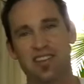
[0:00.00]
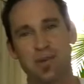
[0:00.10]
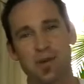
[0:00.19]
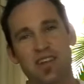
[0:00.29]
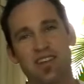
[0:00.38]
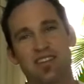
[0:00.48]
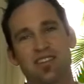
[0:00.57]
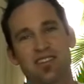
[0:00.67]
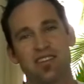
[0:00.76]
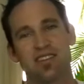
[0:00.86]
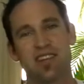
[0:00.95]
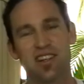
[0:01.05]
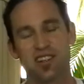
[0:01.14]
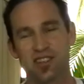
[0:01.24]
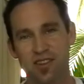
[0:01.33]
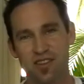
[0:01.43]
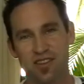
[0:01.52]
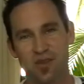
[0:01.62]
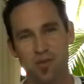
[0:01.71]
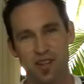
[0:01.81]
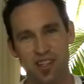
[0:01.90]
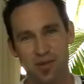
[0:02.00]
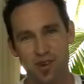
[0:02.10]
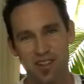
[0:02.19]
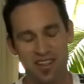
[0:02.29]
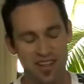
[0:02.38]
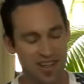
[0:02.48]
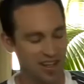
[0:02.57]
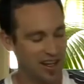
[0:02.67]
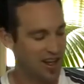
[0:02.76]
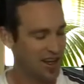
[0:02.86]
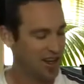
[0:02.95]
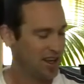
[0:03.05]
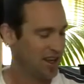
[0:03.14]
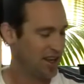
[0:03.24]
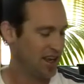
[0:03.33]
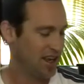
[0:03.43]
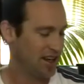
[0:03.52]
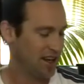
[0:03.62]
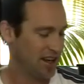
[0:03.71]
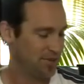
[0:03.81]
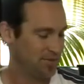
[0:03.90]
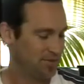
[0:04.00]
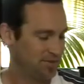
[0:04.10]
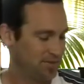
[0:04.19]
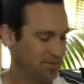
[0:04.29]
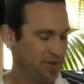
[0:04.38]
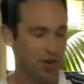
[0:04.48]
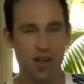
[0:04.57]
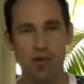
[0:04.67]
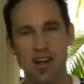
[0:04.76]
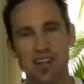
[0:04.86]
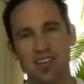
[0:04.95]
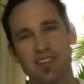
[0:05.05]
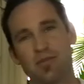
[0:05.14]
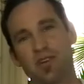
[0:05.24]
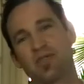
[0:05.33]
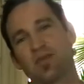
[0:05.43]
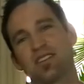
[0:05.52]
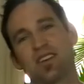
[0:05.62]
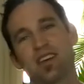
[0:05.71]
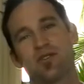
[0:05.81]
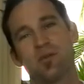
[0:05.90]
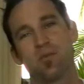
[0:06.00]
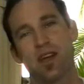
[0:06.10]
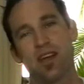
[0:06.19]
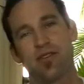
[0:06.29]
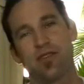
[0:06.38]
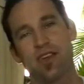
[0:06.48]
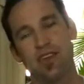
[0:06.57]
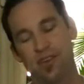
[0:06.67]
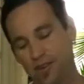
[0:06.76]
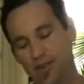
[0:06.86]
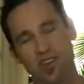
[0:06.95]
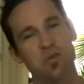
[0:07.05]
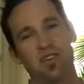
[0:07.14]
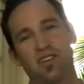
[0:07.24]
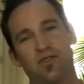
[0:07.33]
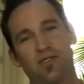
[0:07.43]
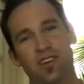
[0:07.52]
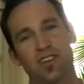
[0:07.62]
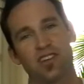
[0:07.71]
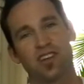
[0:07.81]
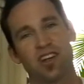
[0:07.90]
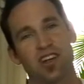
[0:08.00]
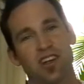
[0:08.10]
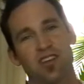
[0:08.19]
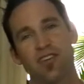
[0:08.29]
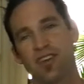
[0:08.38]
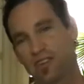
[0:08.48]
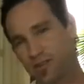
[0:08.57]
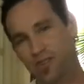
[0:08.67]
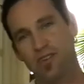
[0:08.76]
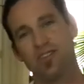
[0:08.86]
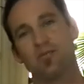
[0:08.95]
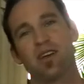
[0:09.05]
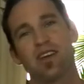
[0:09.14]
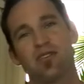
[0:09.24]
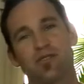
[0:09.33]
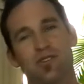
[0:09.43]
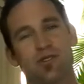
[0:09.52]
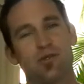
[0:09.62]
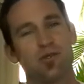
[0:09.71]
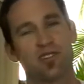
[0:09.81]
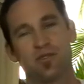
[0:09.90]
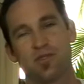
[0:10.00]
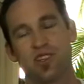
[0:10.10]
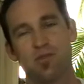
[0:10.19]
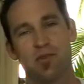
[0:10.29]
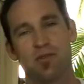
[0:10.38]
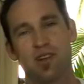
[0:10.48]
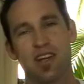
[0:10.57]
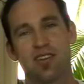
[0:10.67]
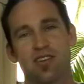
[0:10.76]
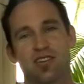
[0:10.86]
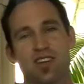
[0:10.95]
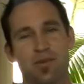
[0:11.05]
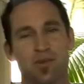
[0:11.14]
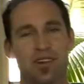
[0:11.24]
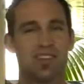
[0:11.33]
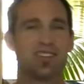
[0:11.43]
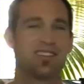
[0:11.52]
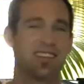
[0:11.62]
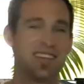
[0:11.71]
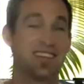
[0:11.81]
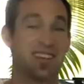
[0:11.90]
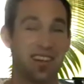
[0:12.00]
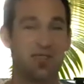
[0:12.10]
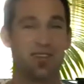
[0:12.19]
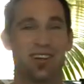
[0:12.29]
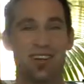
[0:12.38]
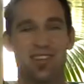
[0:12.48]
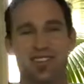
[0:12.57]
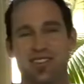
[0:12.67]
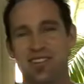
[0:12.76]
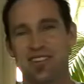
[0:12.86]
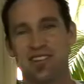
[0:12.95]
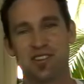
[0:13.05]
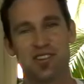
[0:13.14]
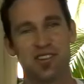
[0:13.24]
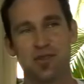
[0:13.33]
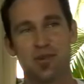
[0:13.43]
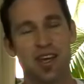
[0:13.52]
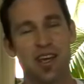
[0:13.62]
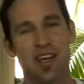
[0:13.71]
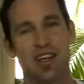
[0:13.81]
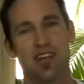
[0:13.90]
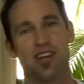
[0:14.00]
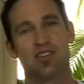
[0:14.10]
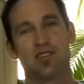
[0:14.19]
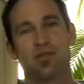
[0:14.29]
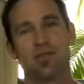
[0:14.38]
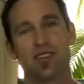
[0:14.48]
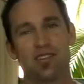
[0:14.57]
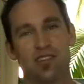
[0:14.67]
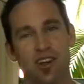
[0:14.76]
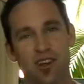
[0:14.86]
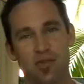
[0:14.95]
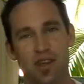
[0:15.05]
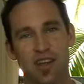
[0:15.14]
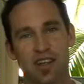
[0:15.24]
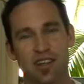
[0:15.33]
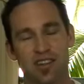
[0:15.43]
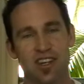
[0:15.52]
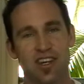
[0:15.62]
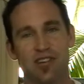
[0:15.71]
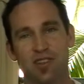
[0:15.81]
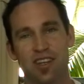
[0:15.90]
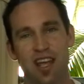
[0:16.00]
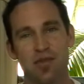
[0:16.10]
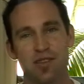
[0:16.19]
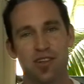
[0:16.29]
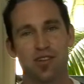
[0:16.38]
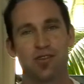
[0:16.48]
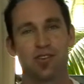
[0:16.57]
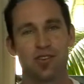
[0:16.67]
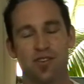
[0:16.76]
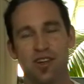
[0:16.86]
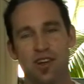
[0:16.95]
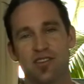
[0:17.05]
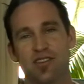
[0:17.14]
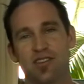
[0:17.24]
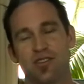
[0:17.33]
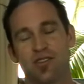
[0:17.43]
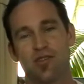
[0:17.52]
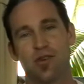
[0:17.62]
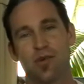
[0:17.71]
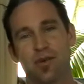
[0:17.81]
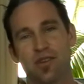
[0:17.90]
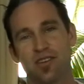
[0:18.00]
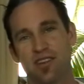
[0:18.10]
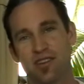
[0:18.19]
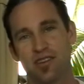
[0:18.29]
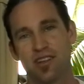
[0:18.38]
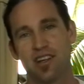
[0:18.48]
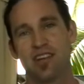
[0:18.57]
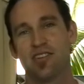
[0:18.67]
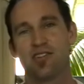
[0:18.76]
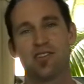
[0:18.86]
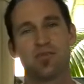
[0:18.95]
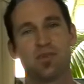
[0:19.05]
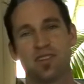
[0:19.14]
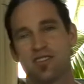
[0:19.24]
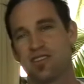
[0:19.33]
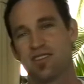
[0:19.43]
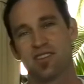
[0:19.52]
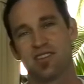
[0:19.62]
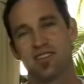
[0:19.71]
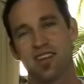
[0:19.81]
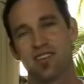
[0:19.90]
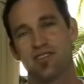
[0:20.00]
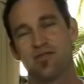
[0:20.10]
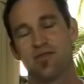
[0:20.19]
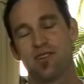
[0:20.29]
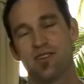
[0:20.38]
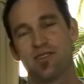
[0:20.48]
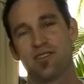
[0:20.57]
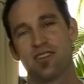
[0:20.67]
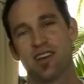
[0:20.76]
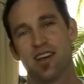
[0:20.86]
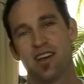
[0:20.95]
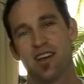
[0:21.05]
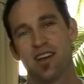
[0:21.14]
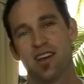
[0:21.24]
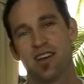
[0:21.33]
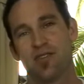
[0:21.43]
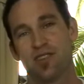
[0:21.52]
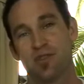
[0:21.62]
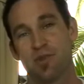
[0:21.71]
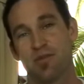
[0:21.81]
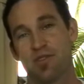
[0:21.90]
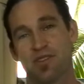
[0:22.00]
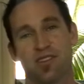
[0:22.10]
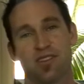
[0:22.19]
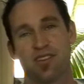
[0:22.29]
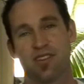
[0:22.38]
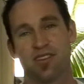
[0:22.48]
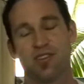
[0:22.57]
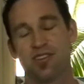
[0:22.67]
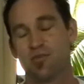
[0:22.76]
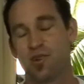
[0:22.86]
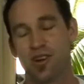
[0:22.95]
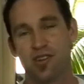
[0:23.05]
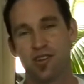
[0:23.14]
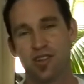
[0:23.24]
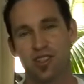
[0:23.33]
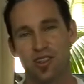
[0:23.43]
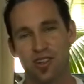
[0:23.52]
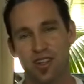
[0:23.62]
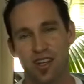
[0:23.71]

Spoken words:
Japanese Saturn shooters that I've picked up recently. And before I crack into them, I just want to say off the bat, thank you G Minty Fresh, and thank you Future Matt for your awesome shmup related Japanese Sega Saturn videos on YouTube. You know, doing my research, going back and checking all the games out, your videos crop up continually and you do the best Saturn reviews for shmups on YouTube by a long shot.